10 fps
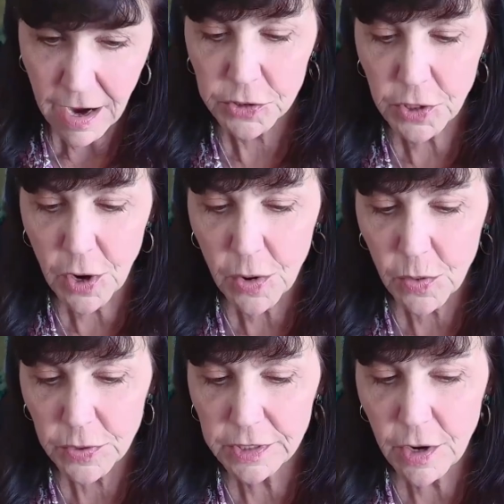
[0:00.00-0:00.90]

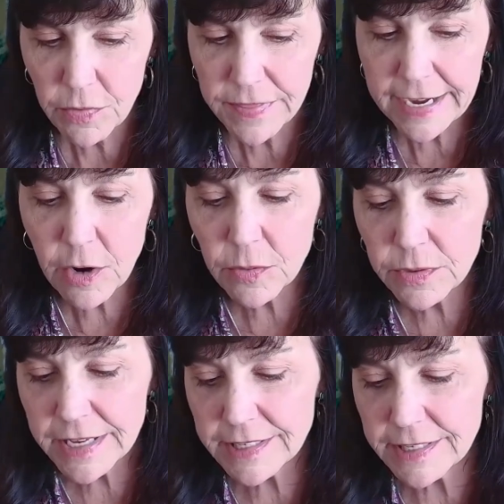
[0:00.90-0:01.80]
So, they don't
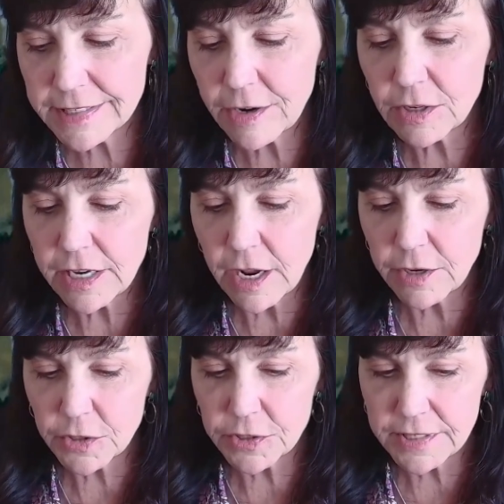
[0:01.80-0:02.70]
necessarily
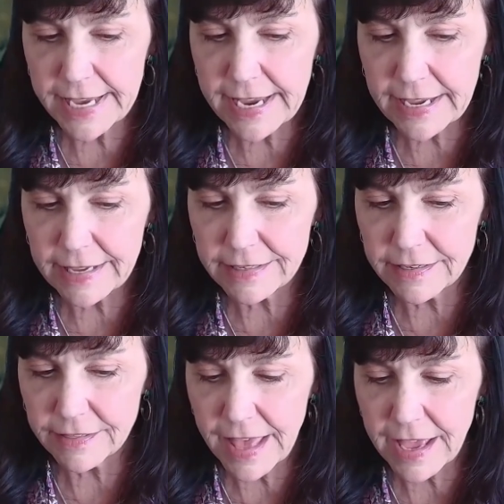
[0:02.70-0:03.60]

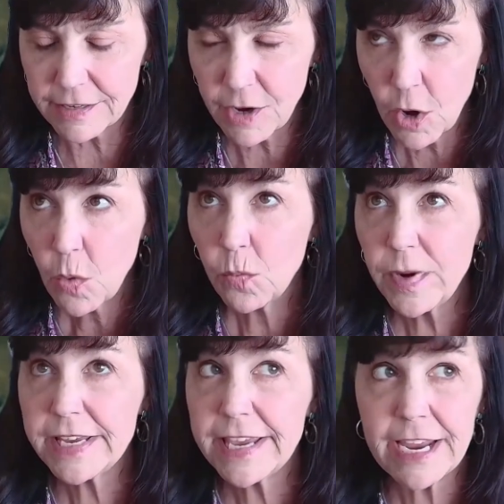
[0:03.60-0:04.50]
understand that
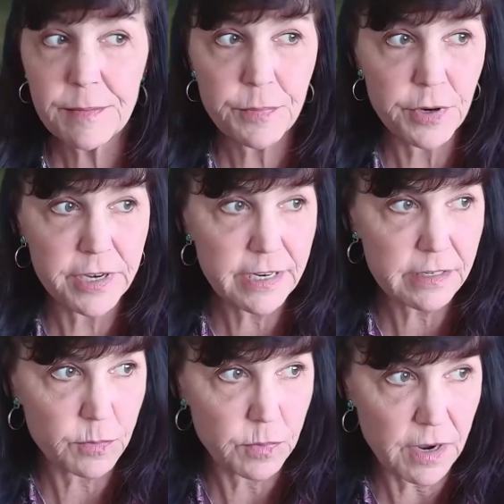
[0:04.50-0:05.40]
we can't
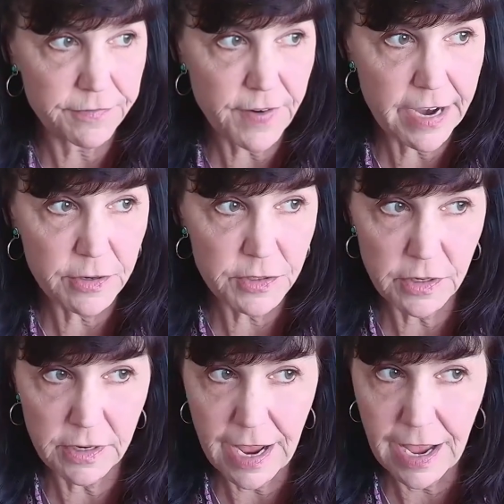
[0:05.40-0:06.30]
predict a fire's
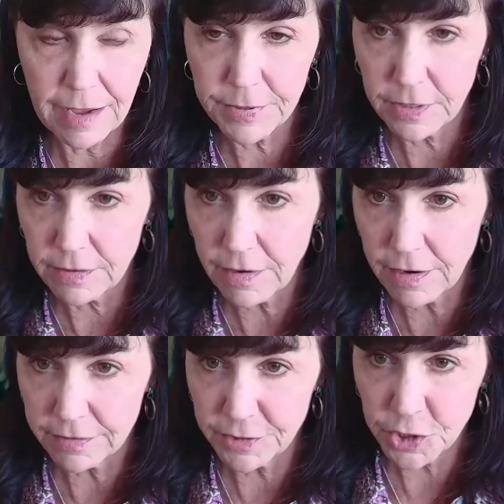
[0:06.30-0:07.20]
going to happen
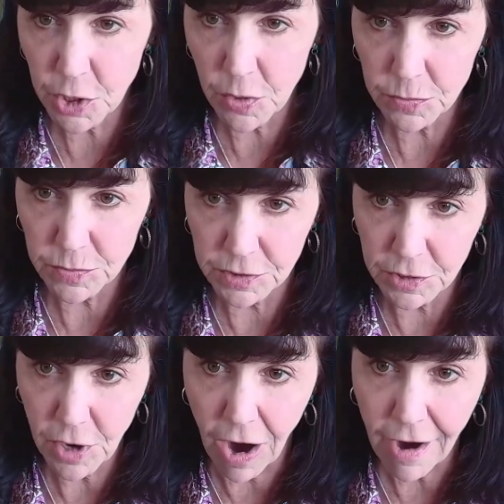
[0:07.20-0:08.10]
on Joe's
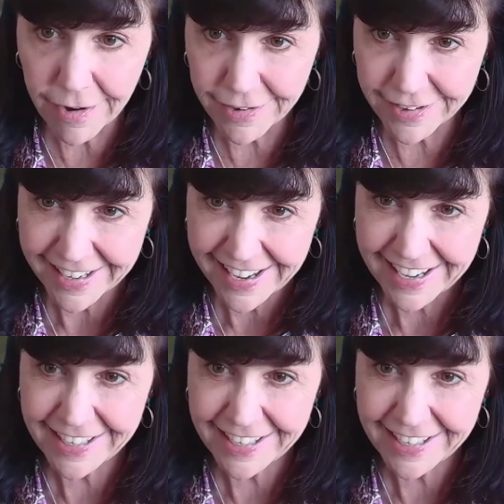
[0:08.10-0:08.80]
yard in